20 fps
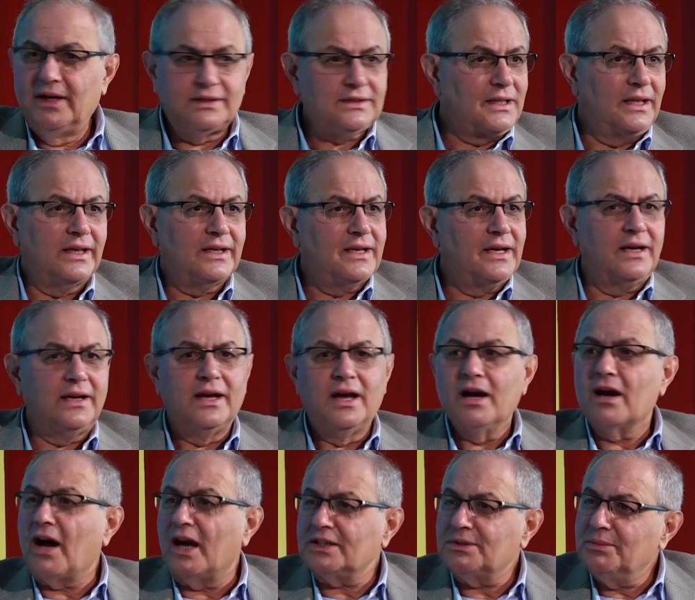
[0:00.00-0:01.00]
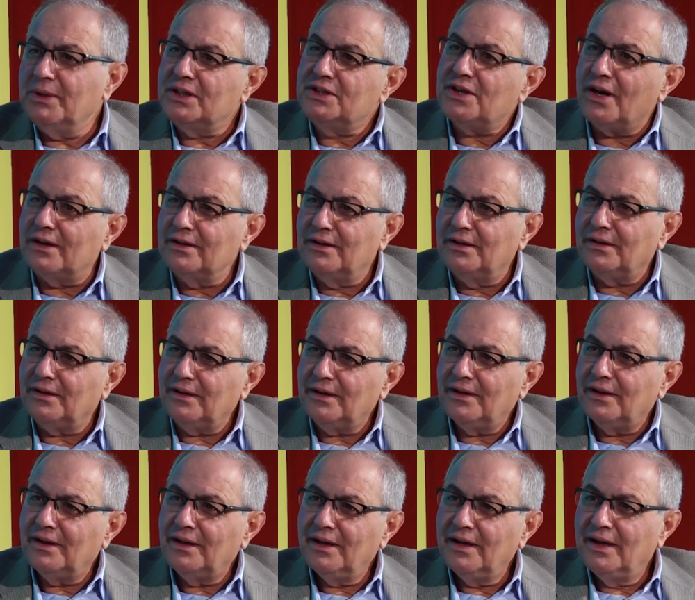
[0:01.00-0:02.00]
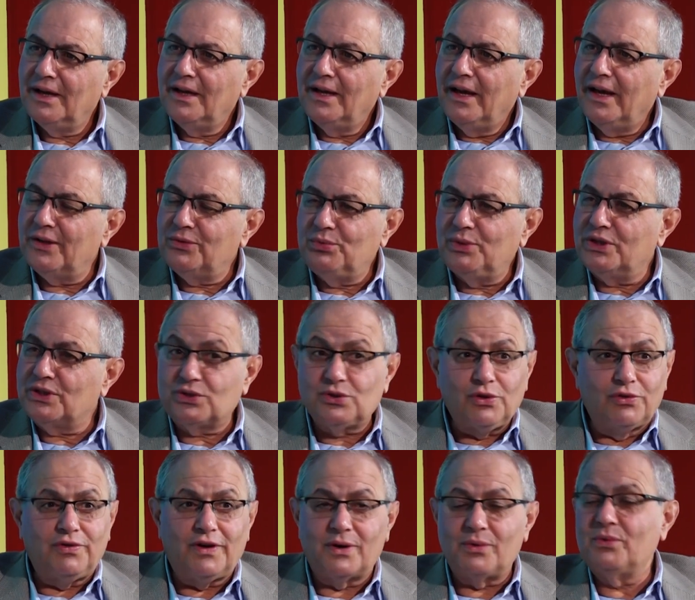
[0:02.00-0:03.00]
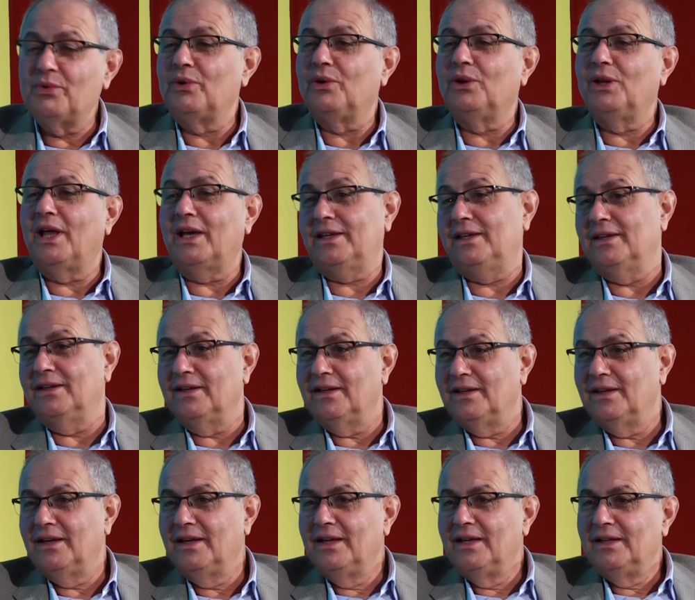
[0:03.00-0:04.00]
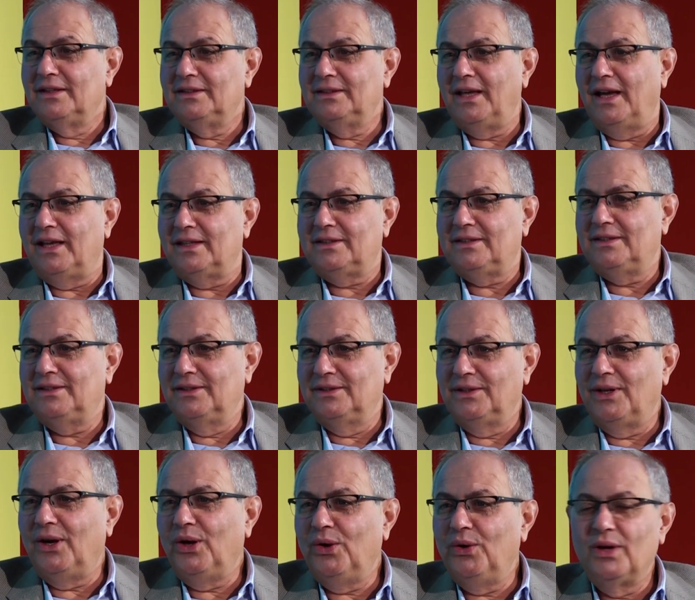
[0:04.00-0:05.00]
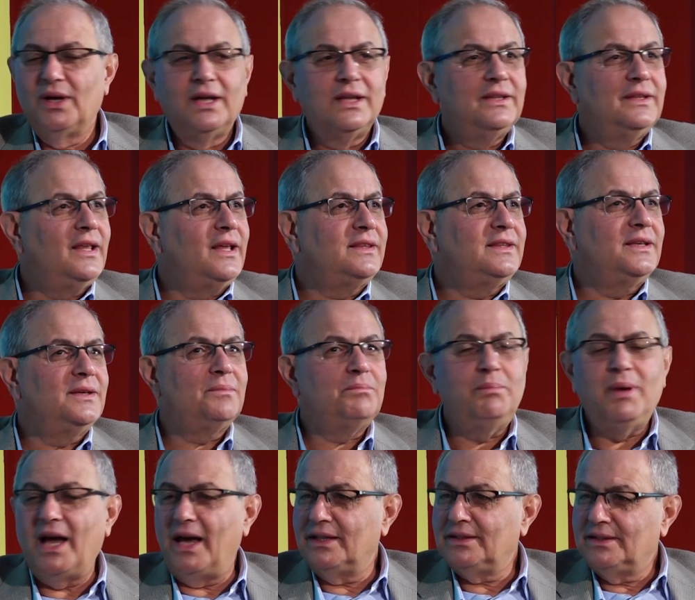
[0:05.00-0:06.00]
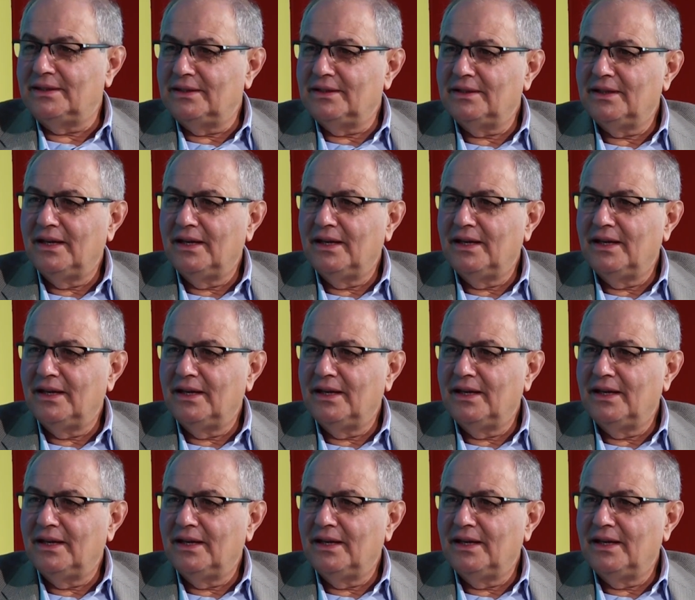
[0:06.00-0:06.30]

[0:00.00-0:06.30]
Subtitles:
It's like a cosmic jungle, and which so far we were lucky that, you know, nothing bad